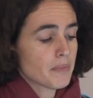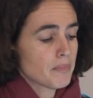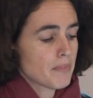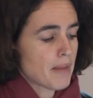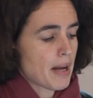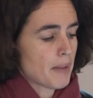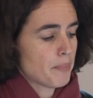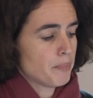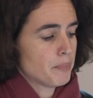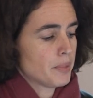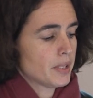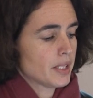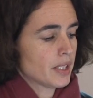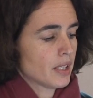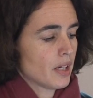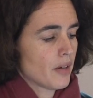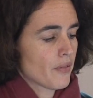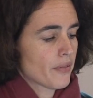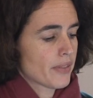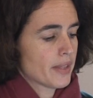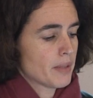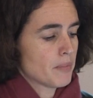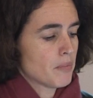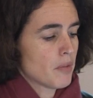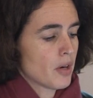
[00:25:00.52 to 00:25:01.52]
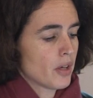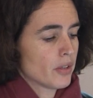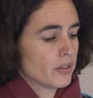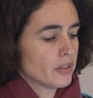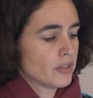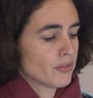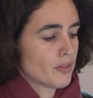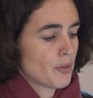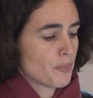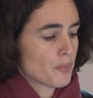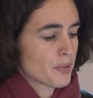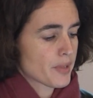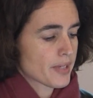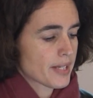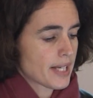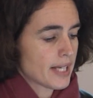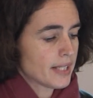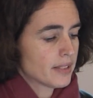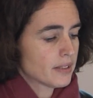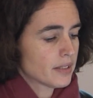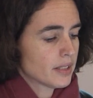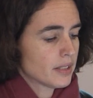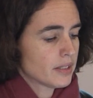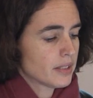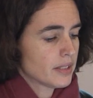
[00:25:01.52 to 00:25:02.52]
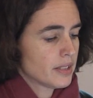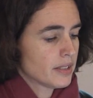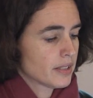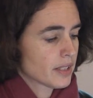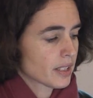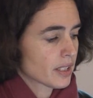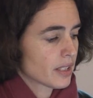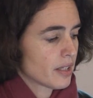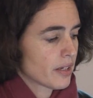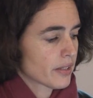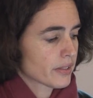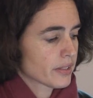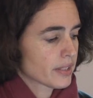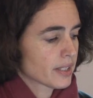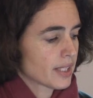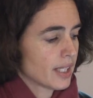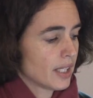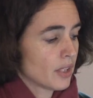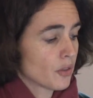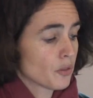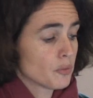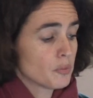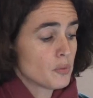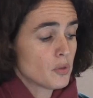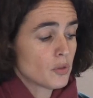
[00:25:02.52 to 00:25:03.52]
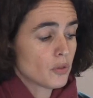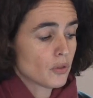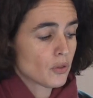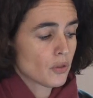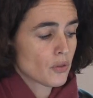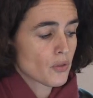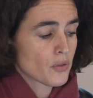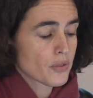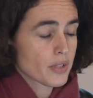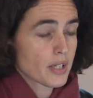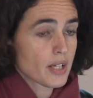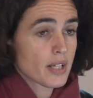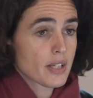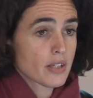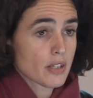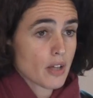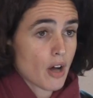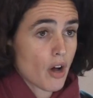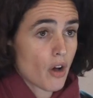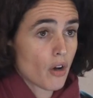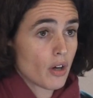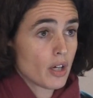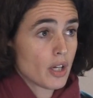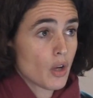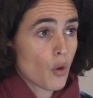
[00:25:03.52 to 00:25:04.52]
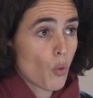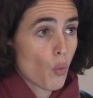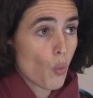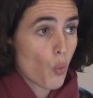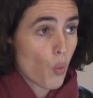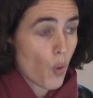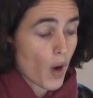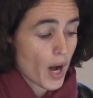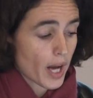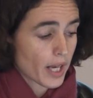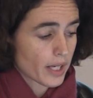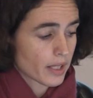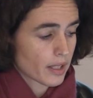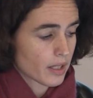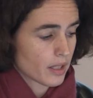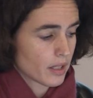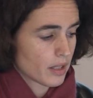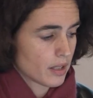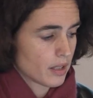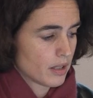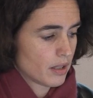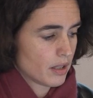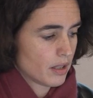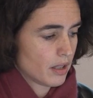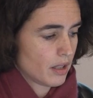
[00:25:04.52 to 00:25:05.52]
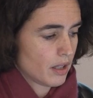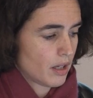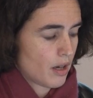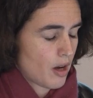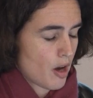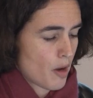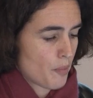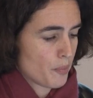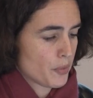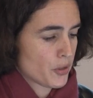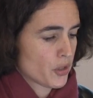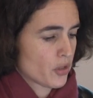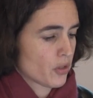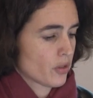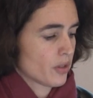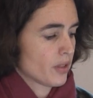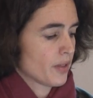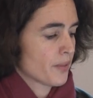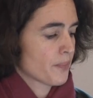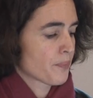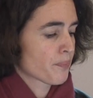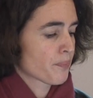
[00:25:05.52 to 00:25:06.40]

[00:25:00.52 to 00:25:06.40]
mapping of the body represented in the cortical homunculus is only one option.